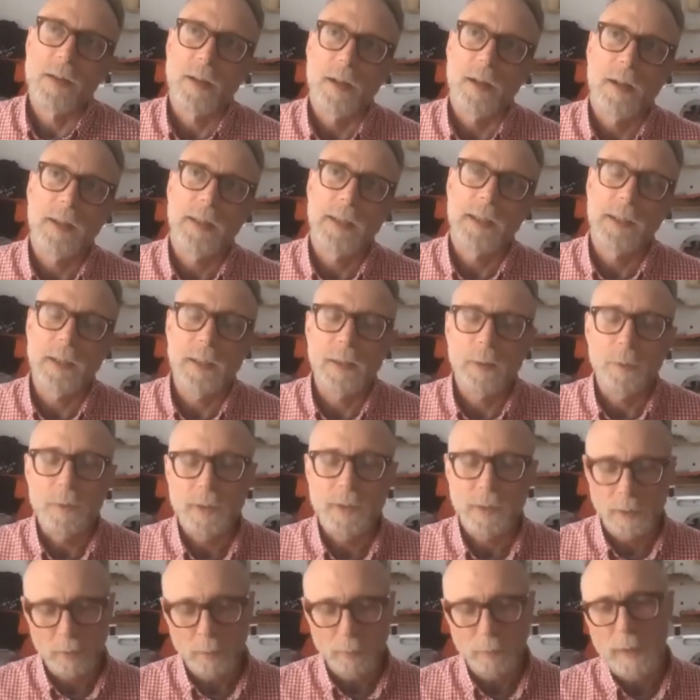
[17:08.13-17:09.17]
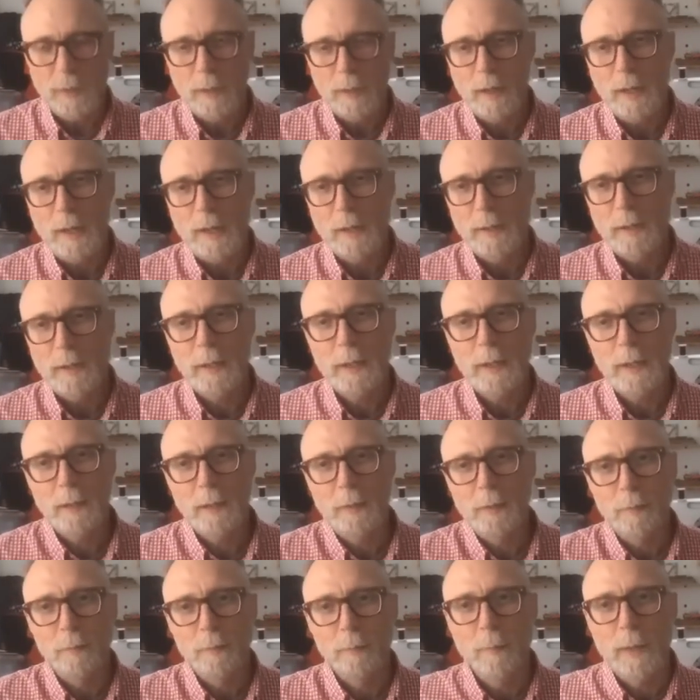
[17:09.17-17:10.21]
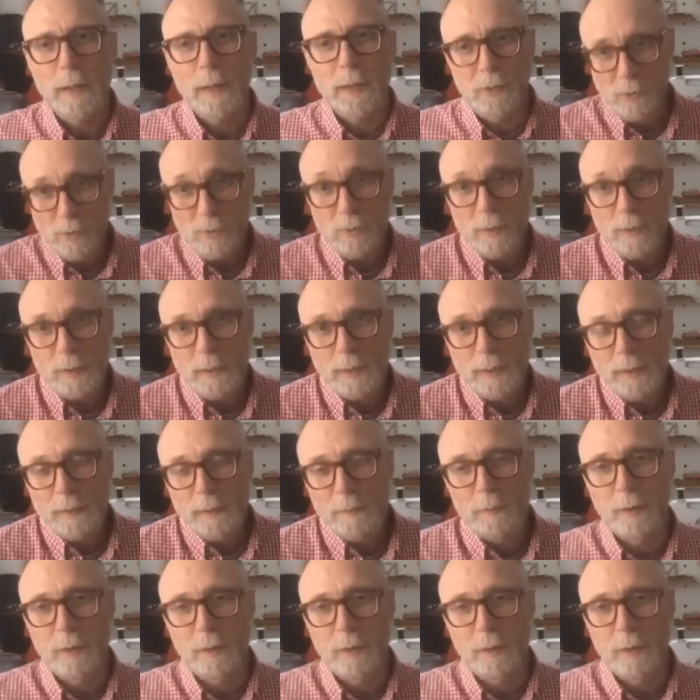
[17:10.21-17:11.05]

I think it was in at Red Eye, and he mentioned that